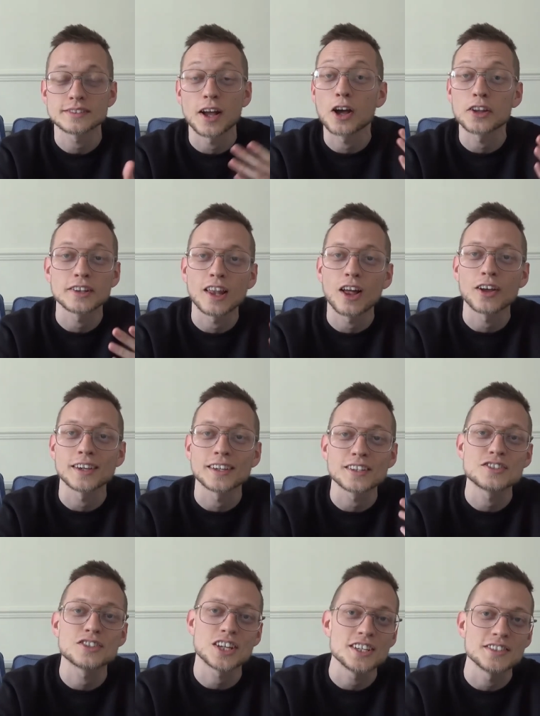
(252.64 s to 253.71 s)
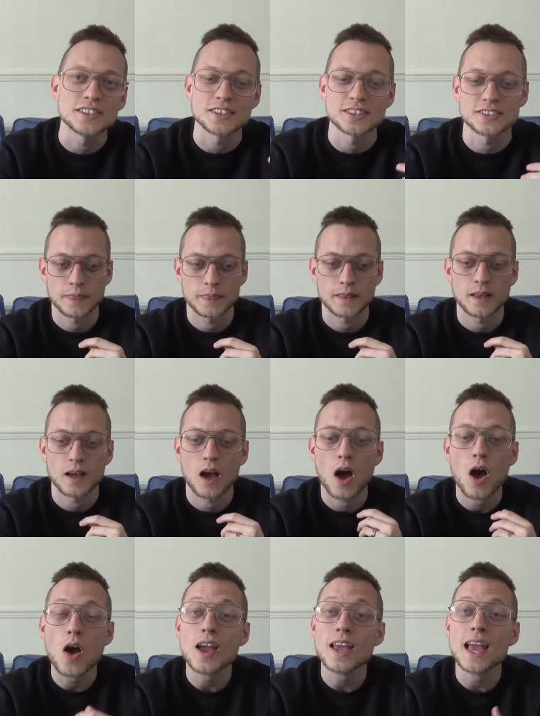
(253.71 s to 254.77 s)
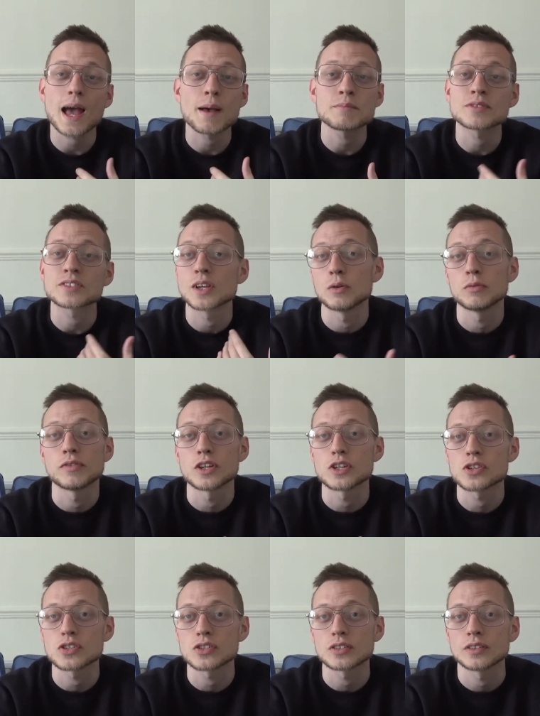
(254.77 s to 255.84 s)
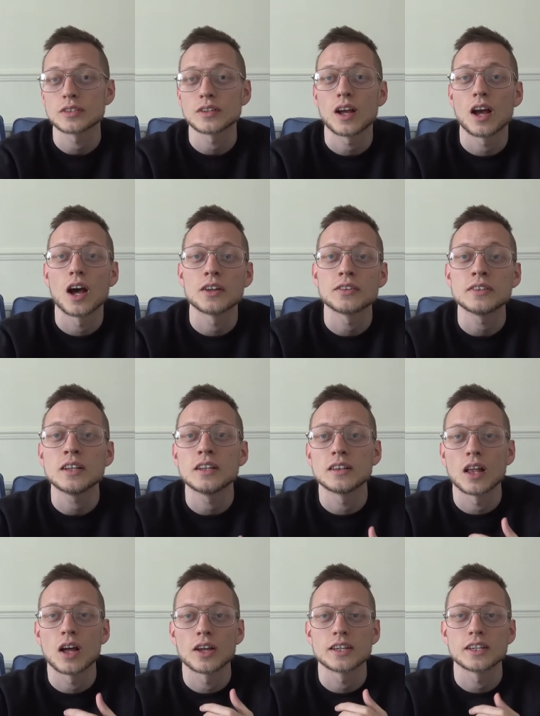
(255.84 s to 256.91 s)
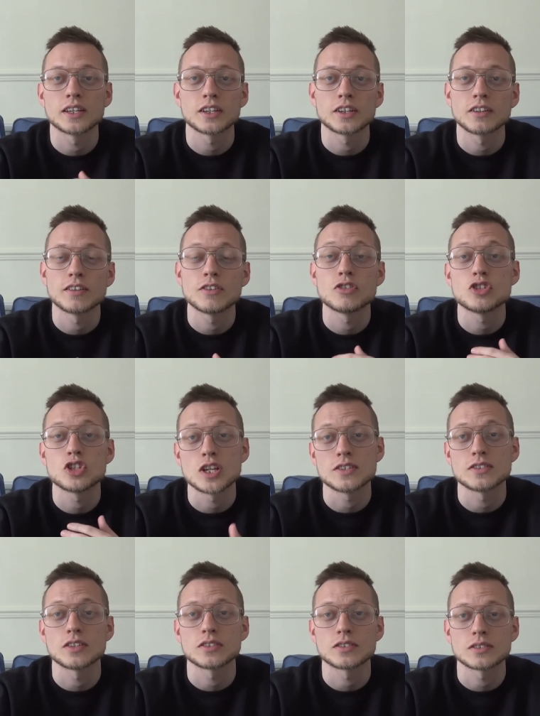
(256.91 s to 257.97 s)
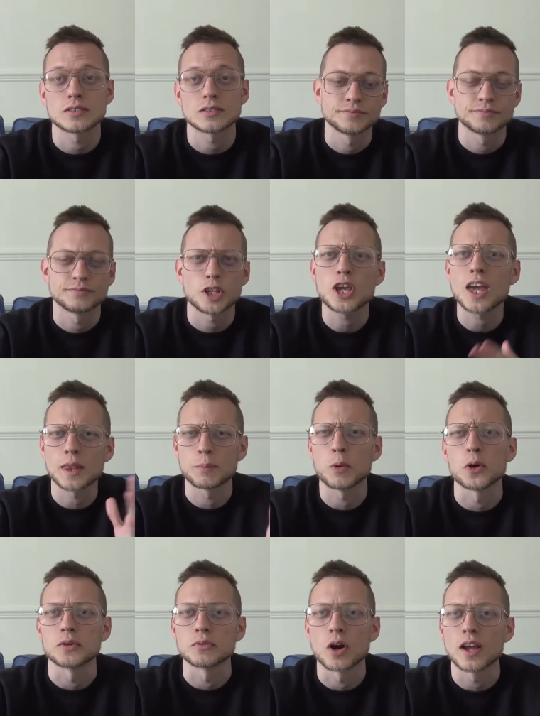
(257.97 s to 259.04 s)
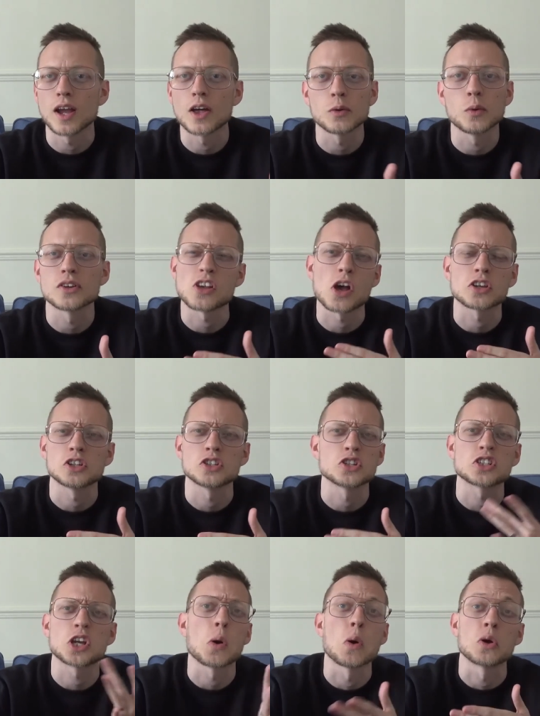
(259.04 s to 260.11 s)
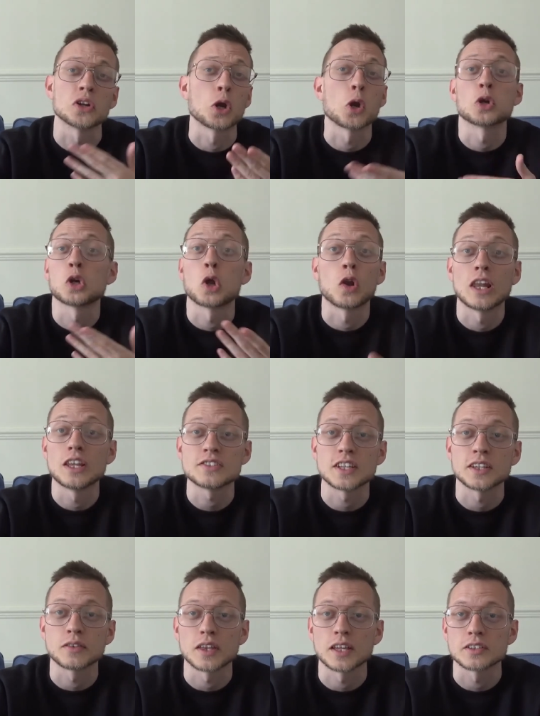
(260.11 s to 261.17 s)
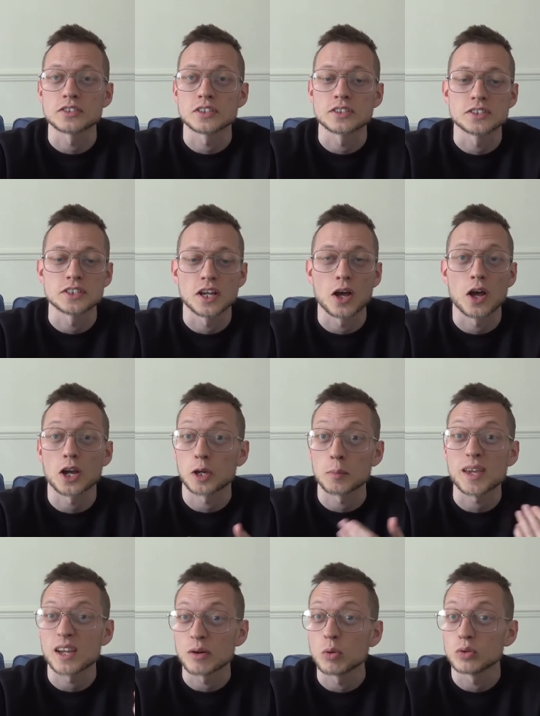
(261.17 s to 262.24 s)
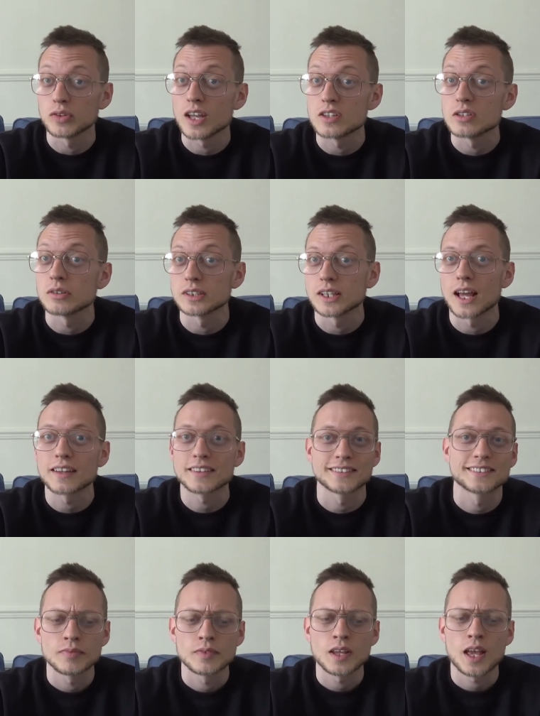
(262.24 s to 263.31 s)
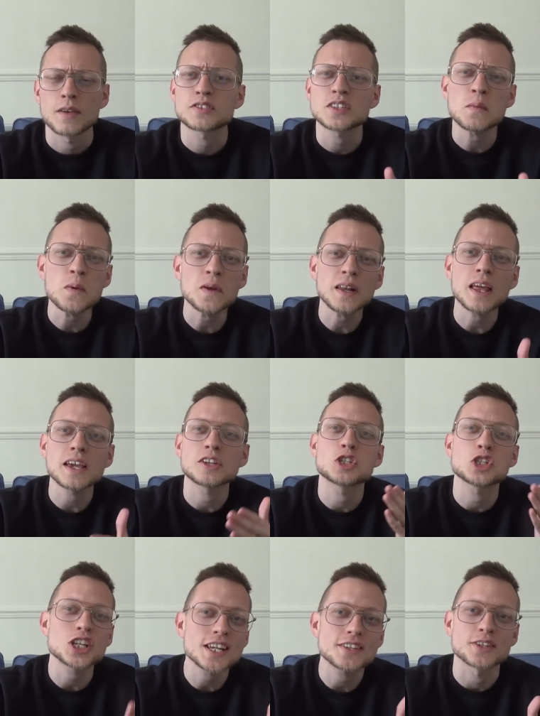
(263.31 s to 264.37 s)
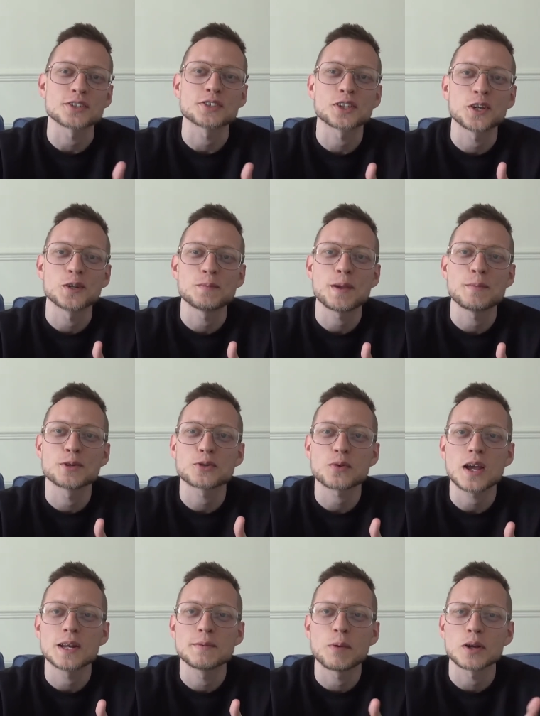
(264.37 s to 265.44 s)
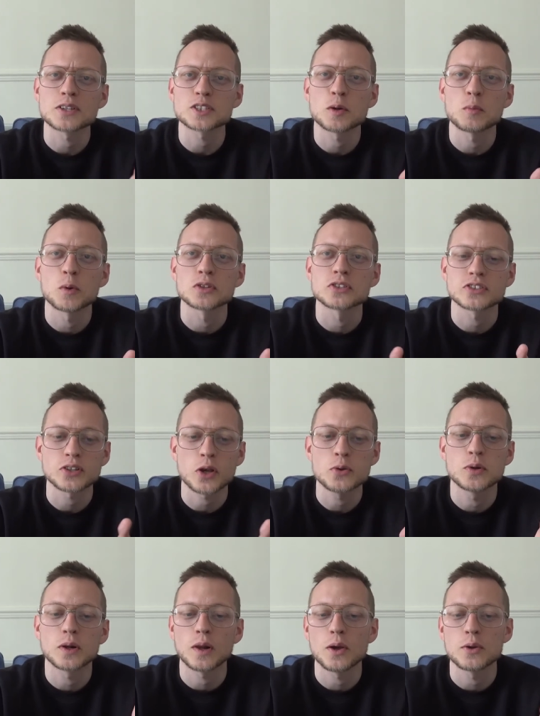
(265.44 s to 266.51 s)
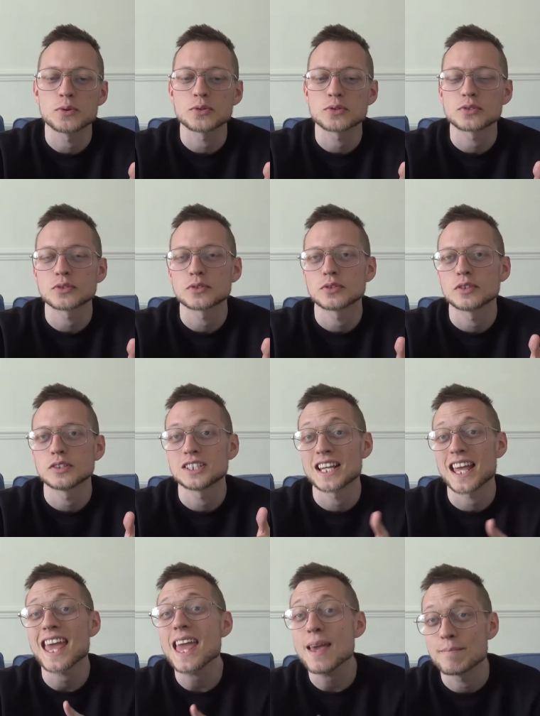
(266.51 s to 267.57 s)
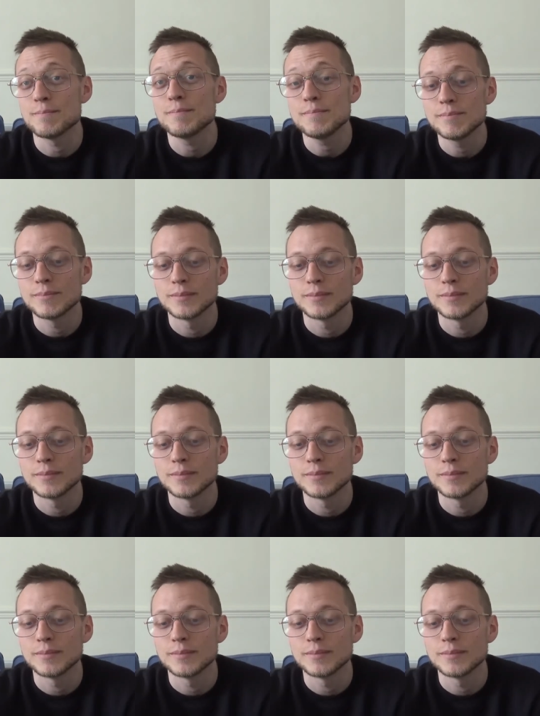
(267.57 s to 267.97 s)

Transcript: unlike Jesus. I am selfish, unlike Jesus. You get the point, right? Otherwise I could just go on and on and on listing things and uh, I could be here all day doing that. If someone like Jesus could be betrayed by someone so close to him,